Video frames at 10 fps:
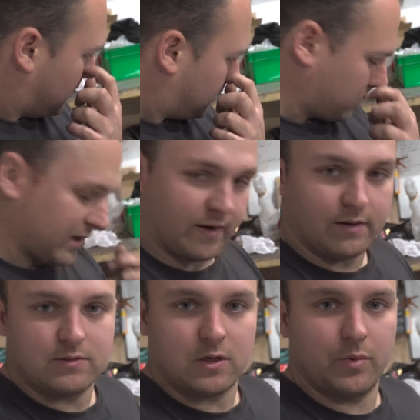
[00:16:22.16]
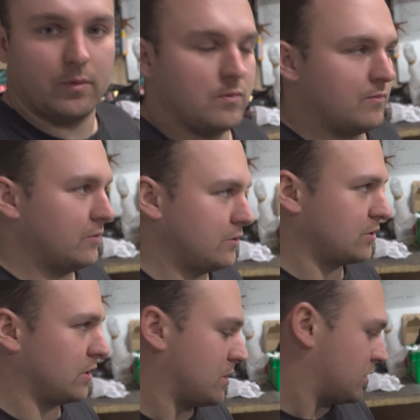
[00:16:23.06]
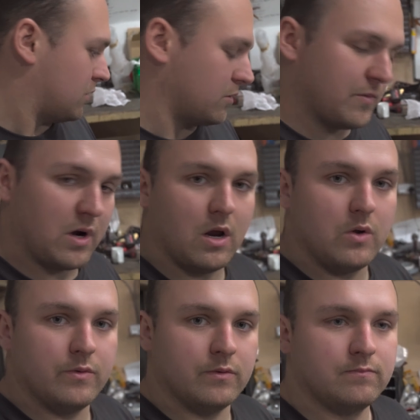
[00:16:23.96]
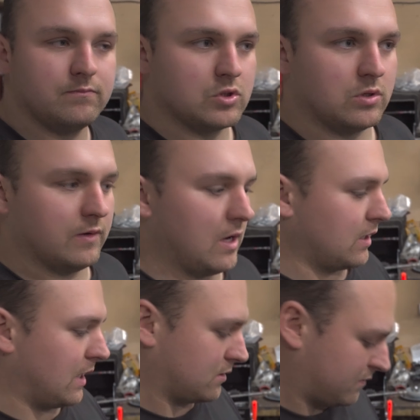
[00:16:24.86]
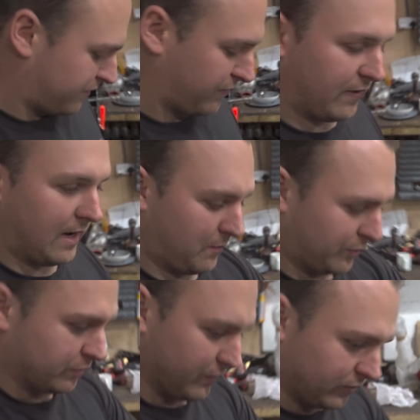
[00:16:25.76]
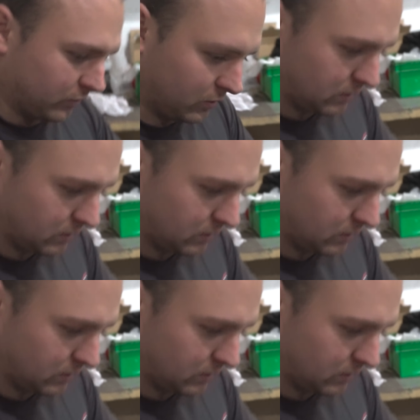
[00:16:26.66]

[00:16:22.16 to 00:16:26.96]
So anyway, it's no problem. Just going to do my own sort of like custom flat boot floor.